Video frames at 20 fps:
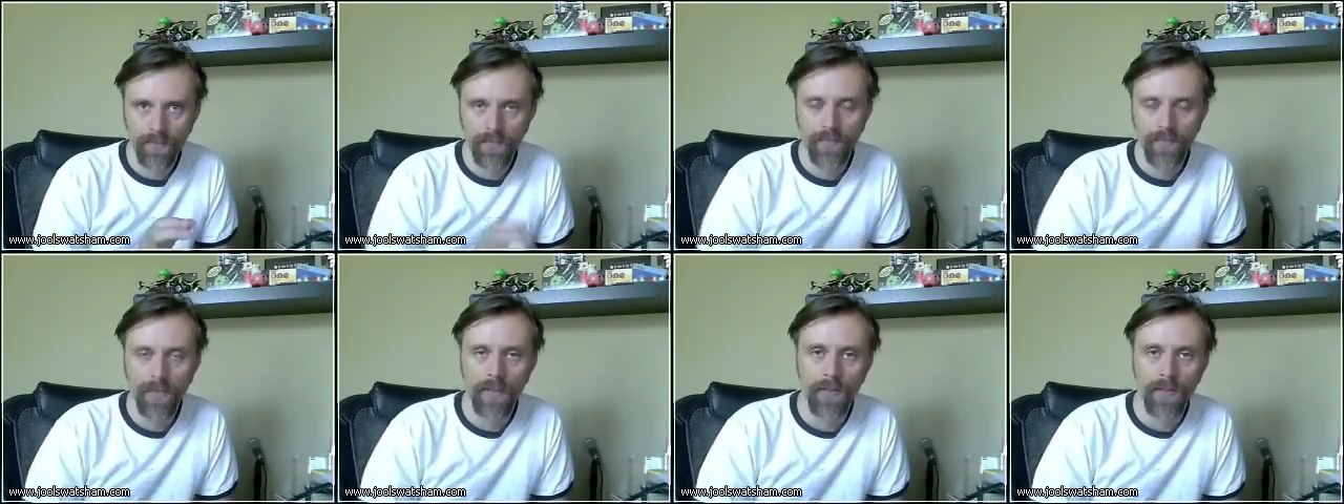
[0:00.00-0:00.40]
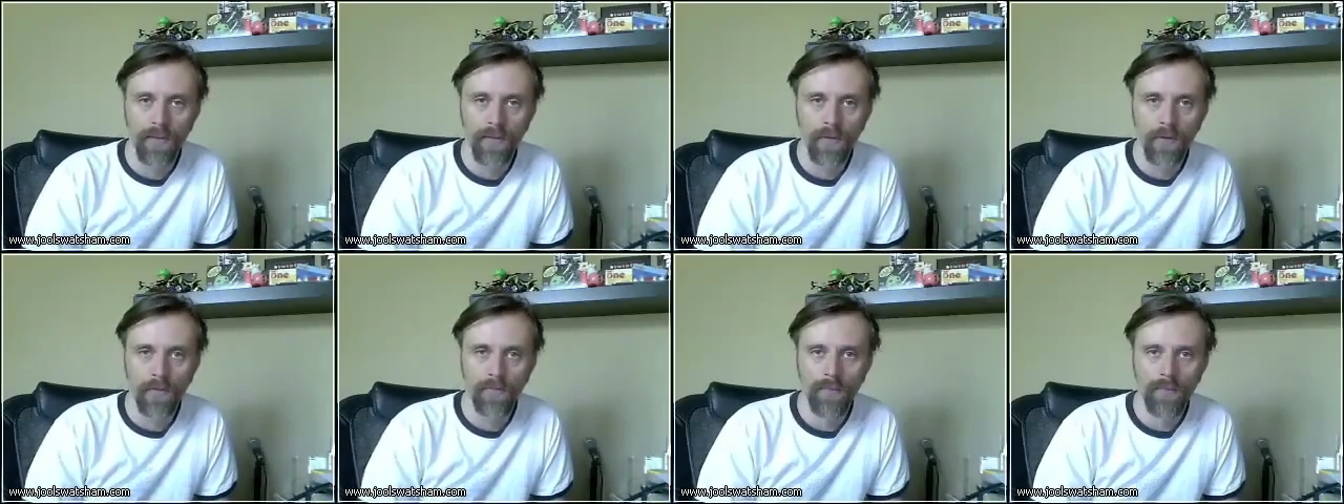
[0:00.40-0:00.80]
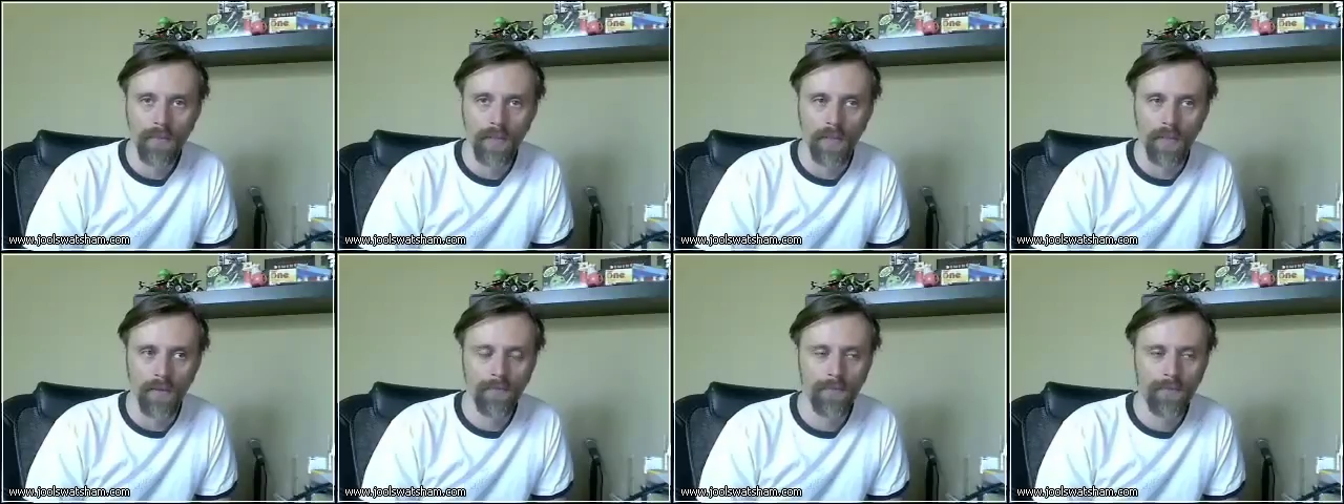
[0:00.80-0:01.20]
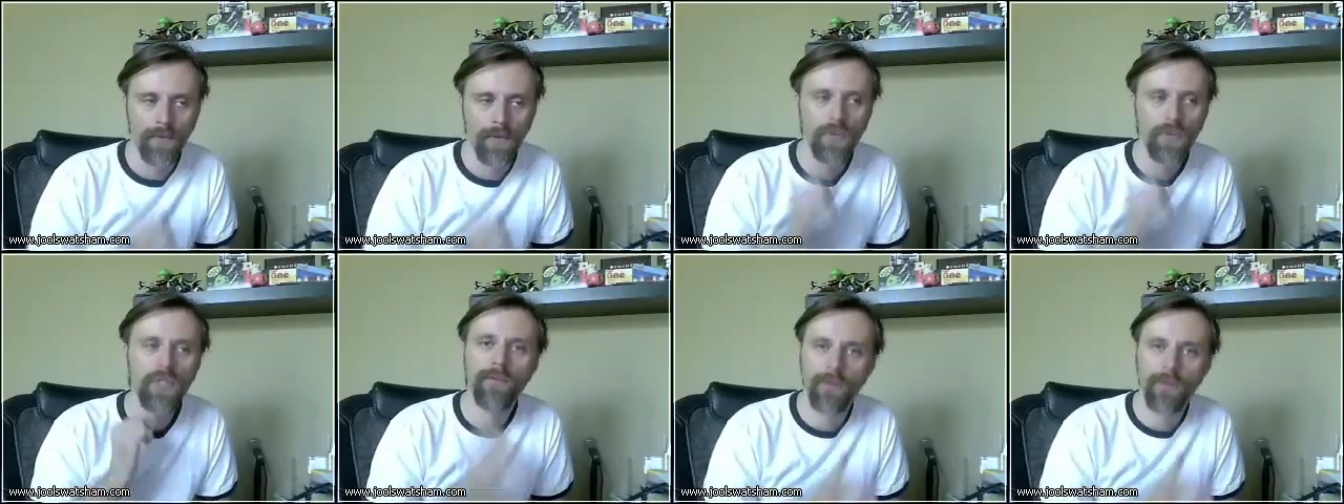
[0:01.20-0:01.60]
you know, not, you know,
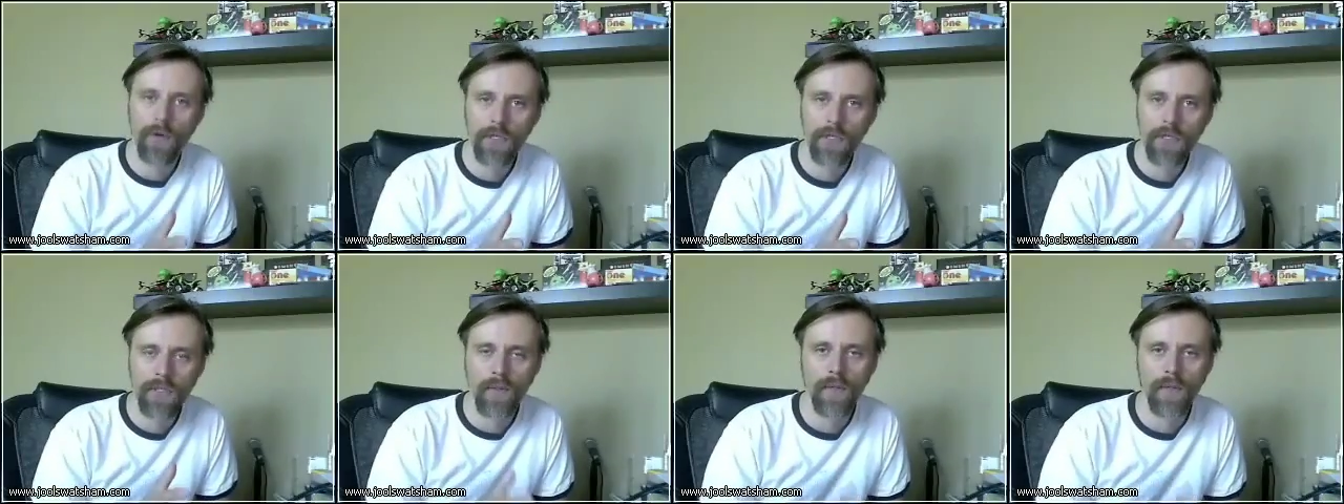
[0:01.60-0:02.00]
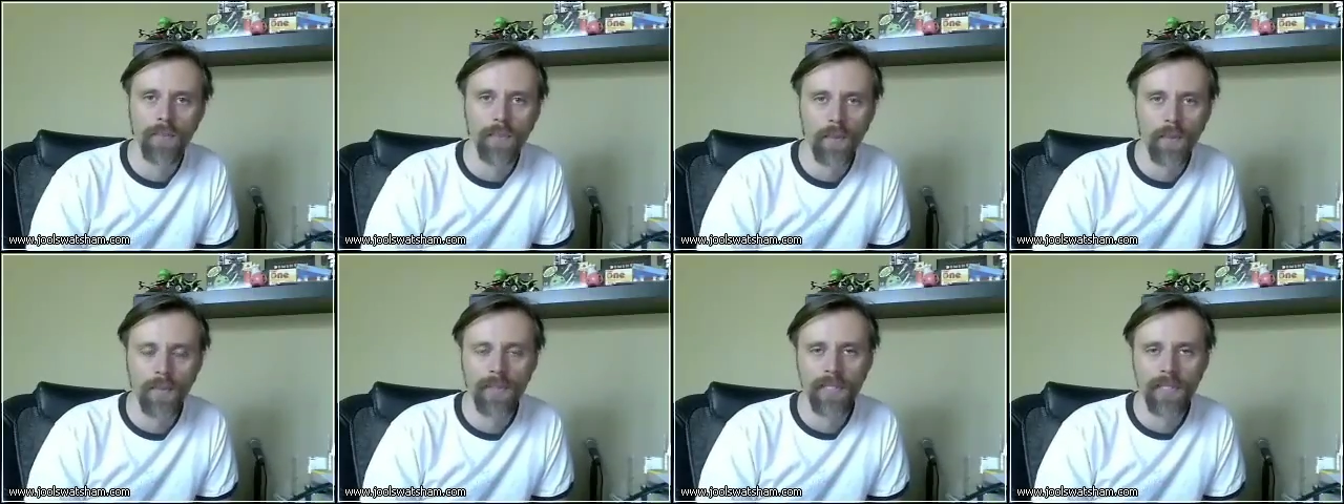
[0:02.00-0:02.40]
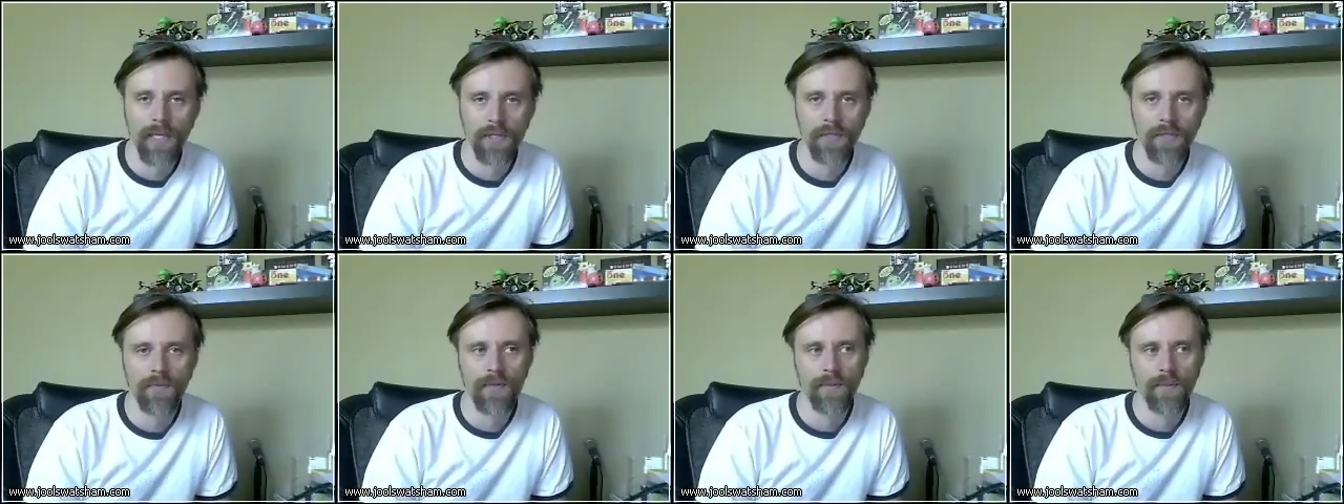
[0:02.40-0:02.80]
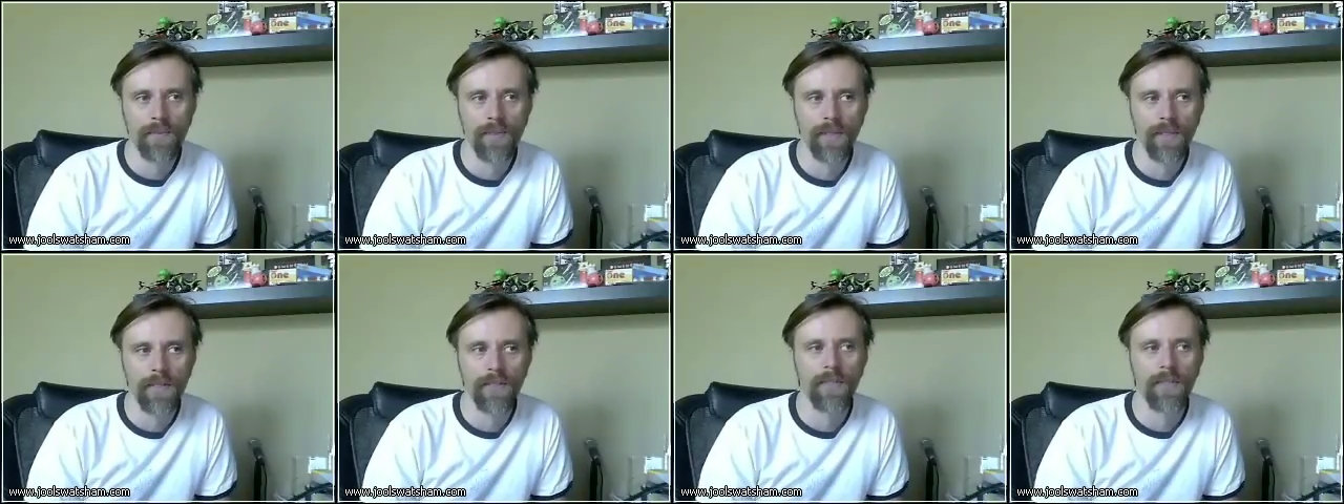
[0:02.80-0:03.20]
usually first an implementation of
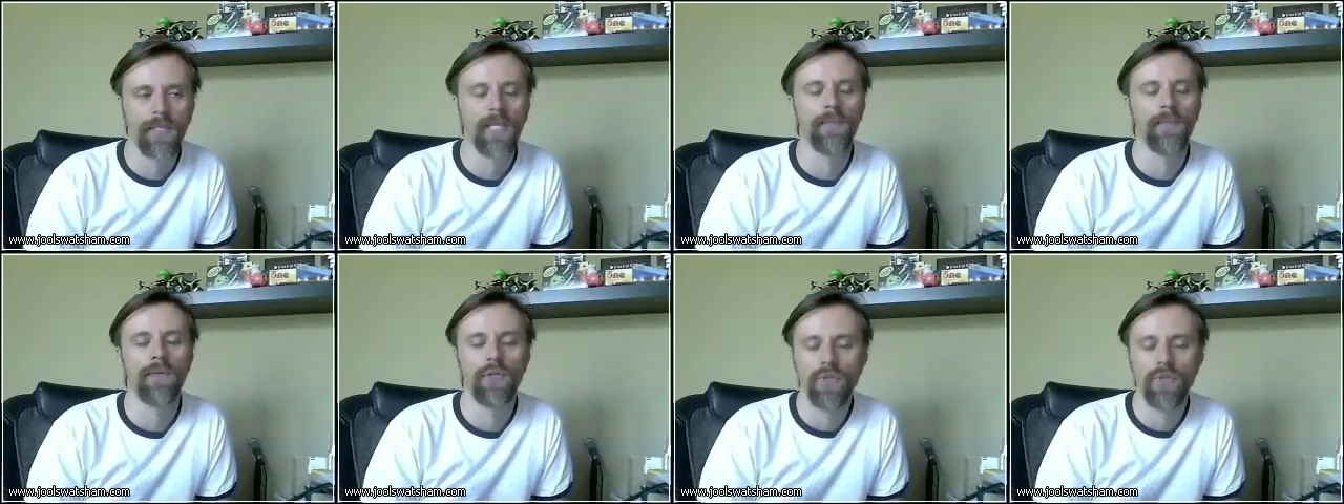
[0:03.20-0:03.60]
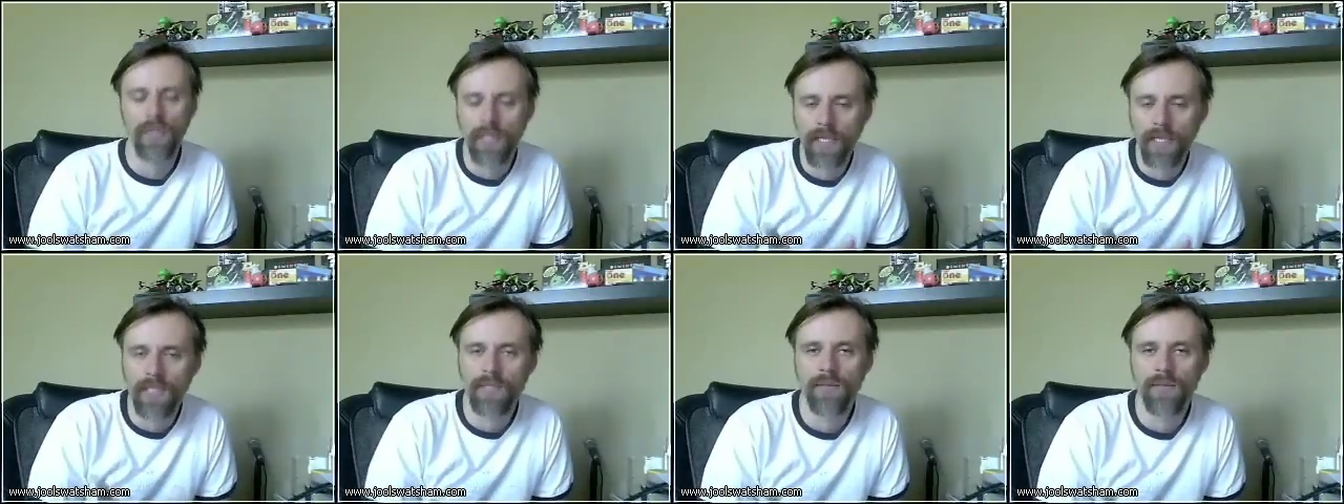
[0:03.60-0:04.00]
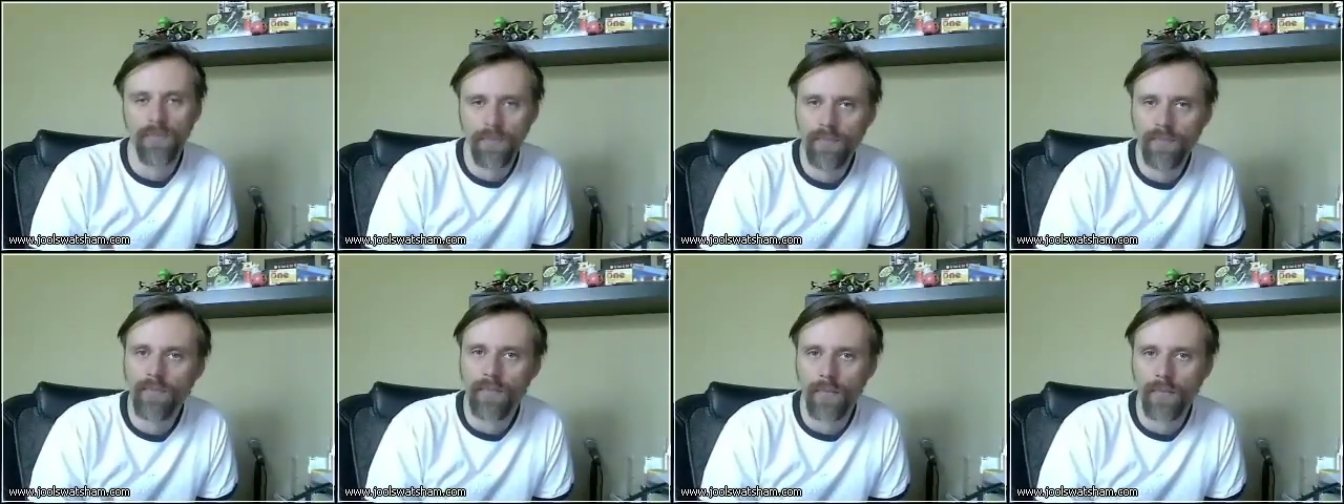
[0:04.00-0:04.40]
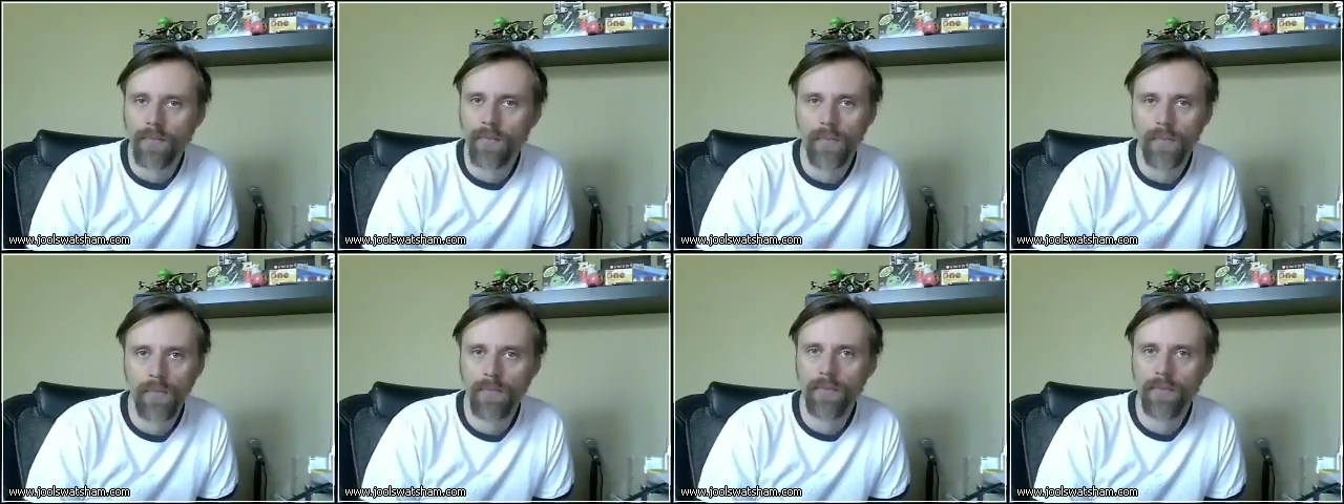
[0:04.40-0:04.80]
something into the game usually isn't
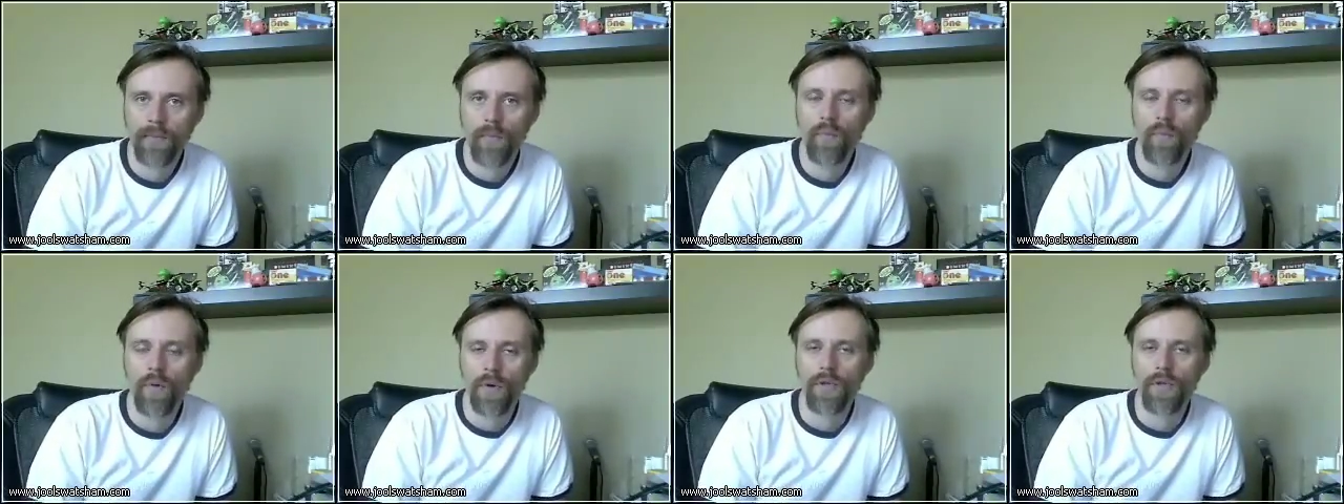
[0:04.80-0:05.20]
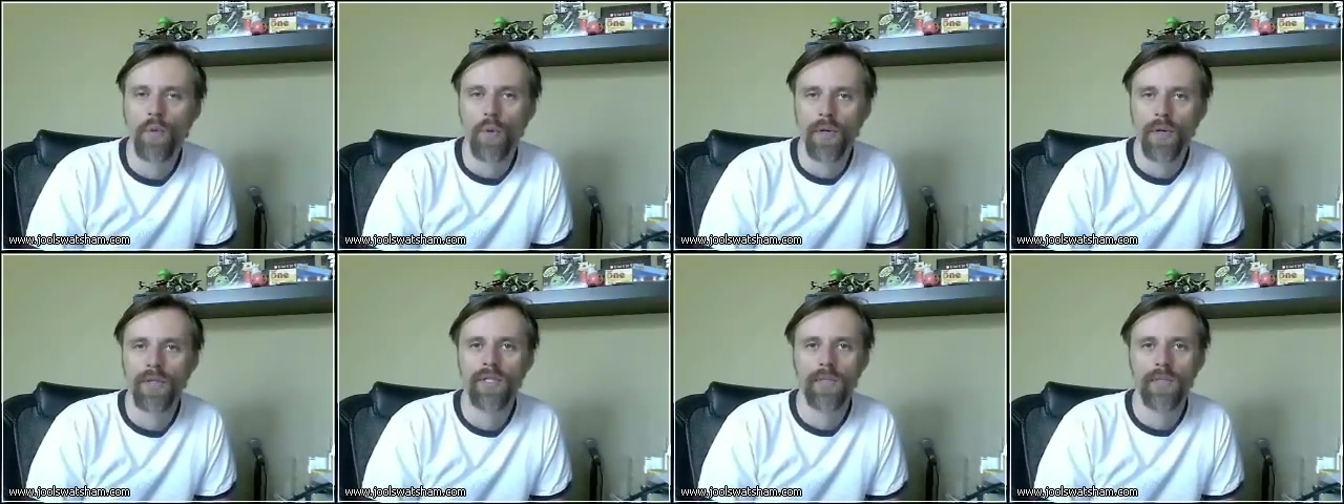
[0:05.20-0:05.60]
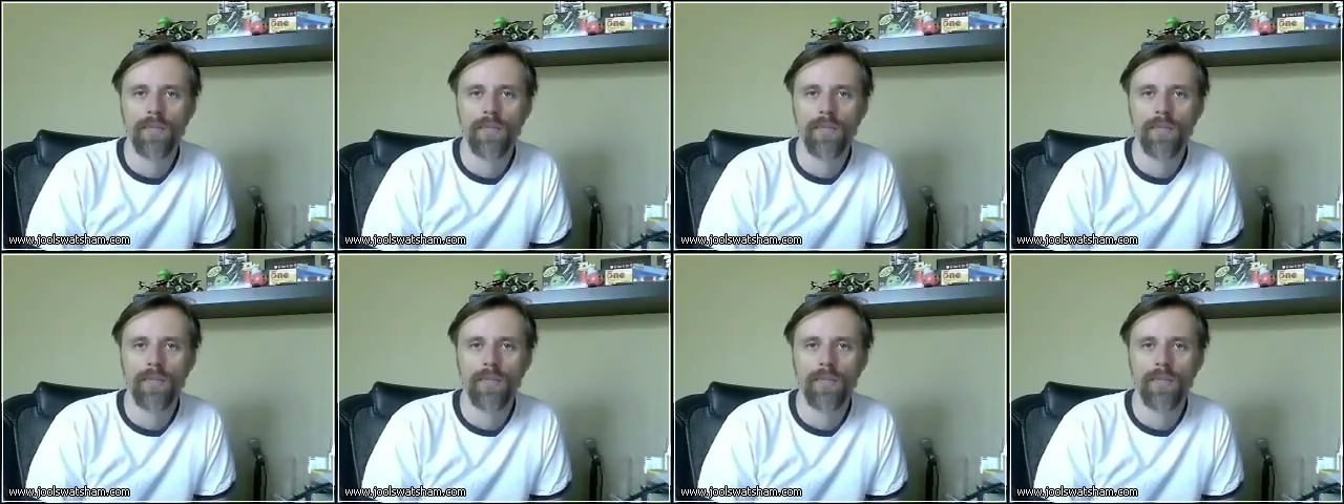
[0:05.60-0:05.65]
what you want it to